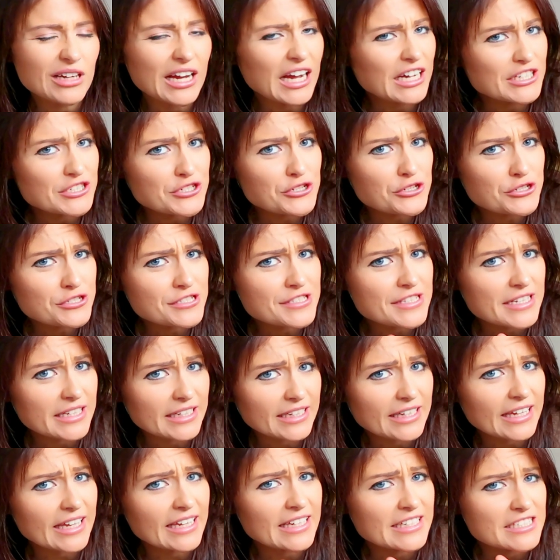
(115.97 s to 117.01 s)
I just
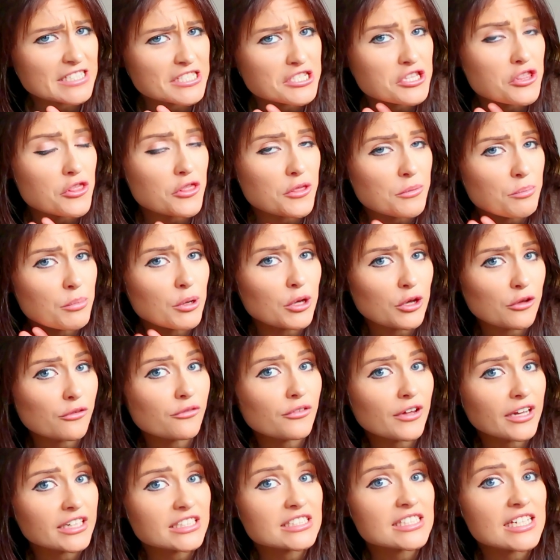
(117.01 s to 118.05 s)
think it is the
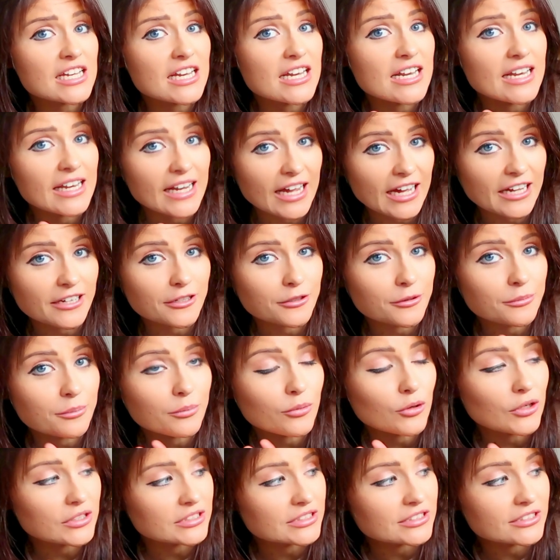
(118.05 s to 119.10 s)
perfect nan
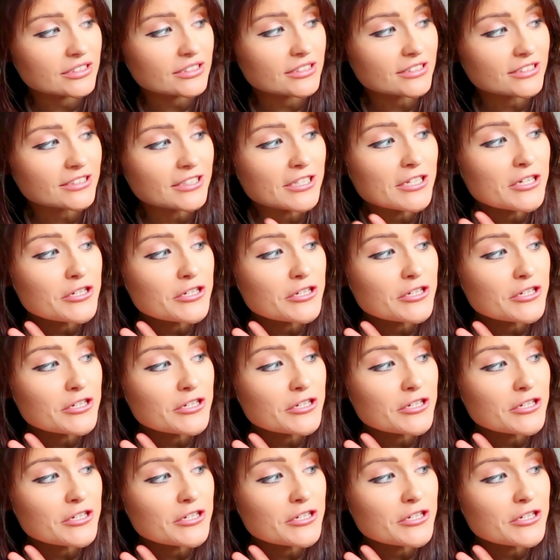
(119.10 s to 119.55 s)
present.